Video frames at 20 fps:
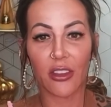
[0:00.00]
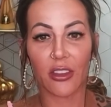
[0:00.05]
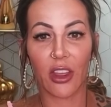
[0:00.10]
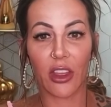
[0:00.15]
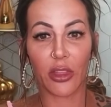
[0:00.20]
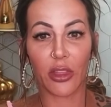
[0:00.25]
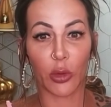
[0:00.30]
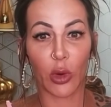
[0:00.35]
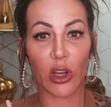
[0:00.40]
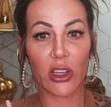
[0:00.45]

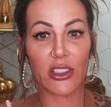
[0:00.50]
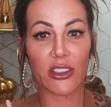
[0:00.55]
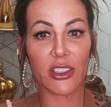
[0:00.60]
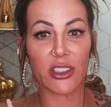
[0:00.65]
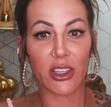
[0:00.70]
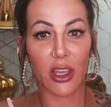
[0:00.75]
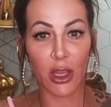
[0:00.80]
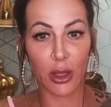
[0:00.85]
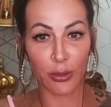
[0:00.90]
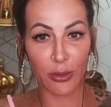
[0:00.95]
They threatened
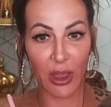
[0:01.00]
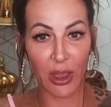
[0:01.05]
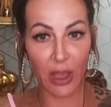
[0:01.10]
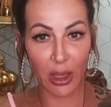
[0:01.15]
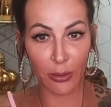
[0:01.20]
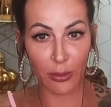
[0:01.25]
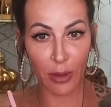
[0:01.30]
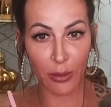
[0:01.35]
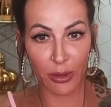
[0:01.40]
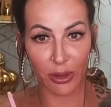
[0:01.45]
to kick me
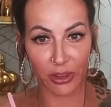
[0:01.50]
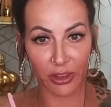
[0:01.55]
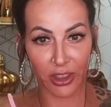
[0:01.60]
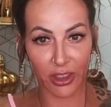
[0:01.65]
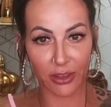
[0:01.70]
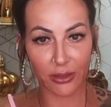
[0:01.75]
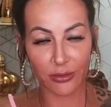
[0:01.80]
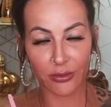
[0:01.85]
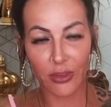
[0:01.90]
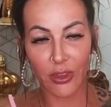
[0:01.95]
out of my
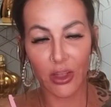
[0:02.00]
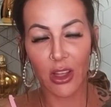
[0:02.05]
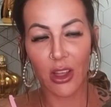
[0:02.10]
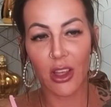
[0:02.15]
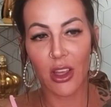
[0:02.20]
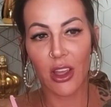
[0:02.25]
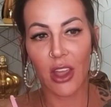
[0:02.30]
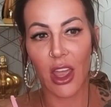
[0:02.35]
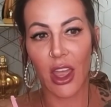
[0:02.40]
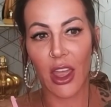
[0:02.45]
building,
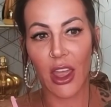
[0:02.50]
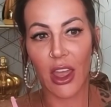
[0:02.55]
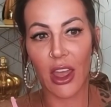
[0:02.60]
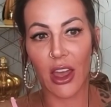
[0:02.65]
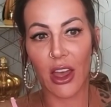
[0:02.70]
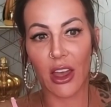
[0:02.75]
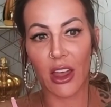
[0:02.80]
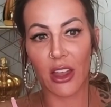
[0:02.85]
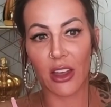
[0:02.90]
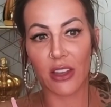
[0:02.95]

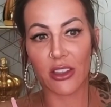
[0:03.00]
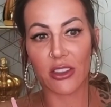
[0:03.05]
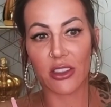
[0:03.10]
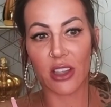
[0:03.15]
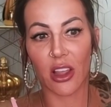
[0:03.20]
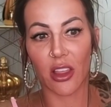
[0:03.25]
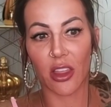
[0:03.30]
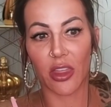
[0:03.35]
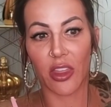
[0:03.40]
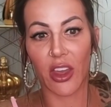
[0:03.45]
and
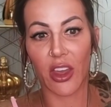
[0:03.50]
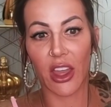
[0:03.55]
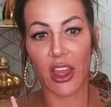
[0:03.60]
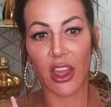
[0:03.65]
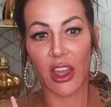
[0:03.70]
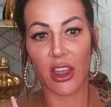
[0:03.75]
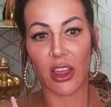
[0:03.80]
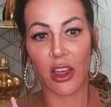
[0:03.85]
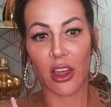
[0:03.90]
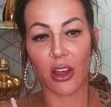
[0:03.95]

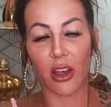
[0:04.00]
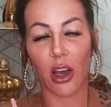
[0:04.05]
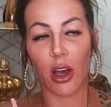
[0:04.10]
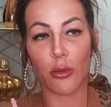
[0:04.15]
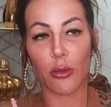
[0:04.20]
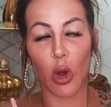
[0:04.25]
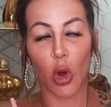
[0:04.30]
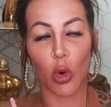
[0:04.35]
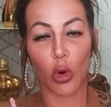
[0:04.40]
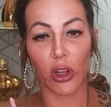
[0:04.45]

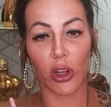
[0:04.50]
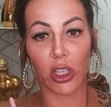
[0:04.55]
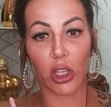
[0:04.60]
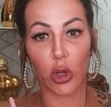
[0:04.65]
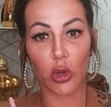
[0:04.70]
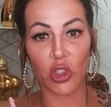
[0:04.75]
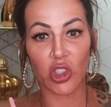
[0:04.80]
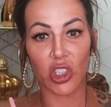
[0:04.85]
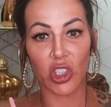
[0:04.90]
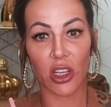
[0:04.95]
Oregon
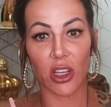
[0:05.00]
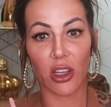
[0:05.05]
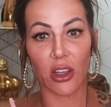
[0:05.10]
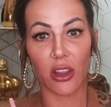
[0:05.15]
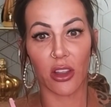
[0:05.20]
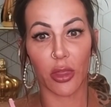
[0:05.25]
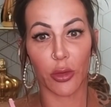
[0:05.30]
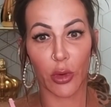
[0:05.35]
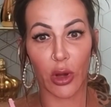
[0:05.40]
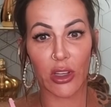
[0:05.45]

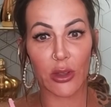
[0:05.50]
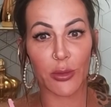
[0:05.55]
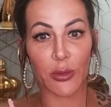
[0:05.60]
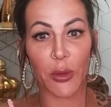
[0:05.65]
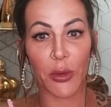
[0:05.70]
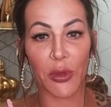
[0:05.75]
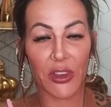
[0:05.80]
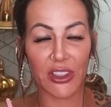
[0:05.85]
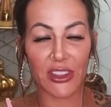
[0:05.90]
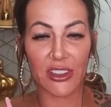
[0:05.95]
OSHA threatened me
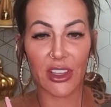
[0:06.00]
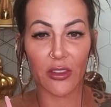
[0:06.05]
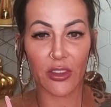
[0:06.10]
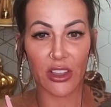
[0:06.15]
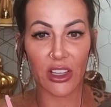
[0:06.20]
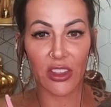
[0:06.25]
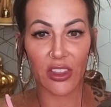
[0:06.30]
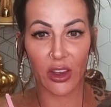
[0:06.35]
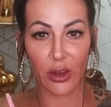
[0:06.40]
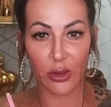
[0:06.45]
with a
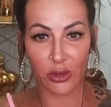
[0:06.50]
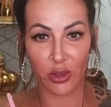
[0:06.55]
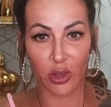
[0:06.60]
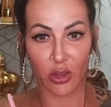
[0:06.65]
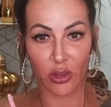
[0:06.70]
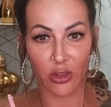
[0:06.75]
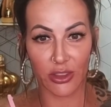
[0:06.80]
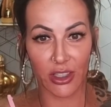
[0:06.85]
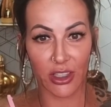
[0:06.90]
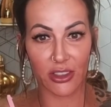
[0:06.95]

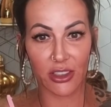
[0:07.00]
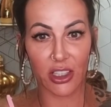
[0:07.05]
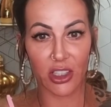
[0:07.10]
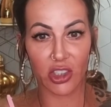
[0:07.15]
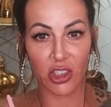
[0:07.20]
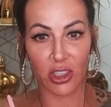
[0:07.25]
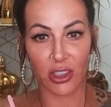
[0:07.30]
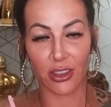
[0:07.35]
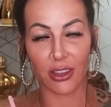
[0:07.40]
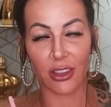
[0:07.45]
$70,000
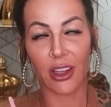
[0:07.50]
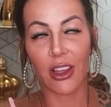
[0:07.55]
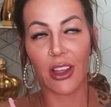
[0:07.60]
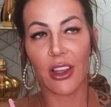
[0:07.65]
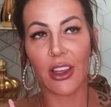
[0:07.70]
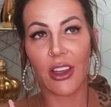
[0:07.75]
citation.